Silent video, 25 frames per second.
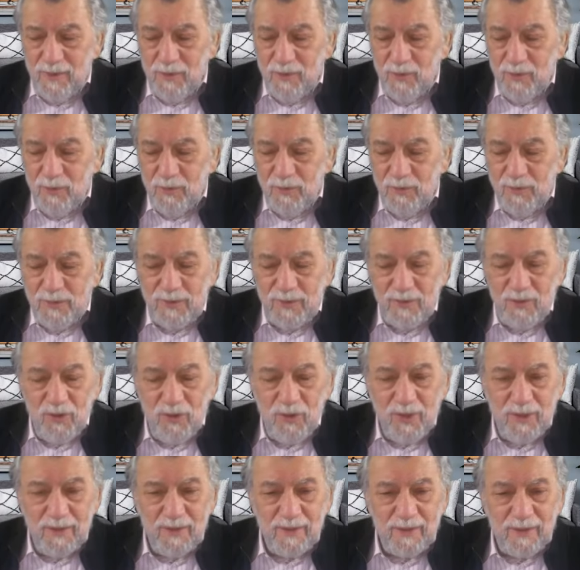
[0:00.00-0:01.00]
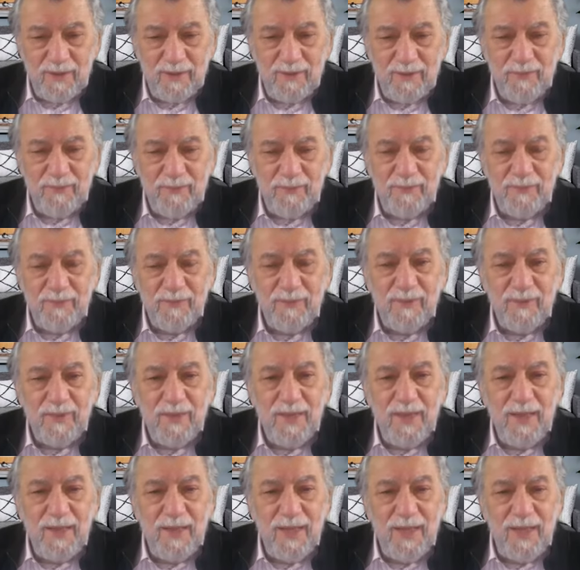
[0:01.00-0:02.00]
who was gardening,
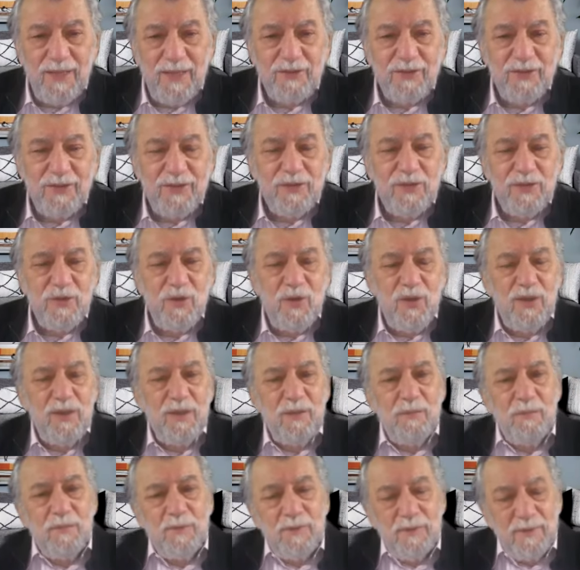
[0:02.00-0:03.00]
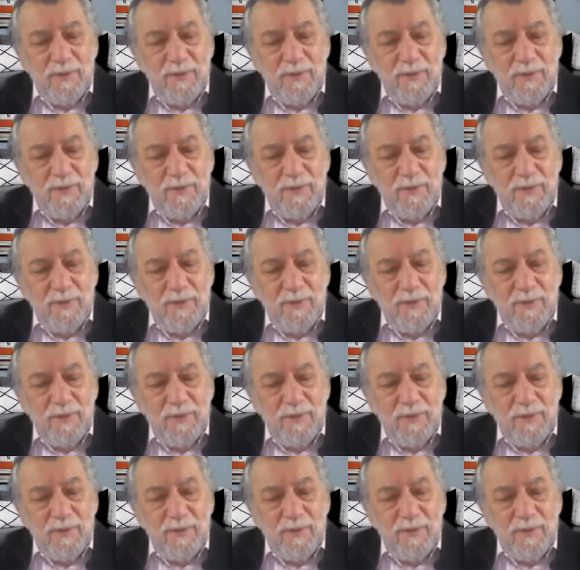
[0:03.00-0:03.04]
and she saw him,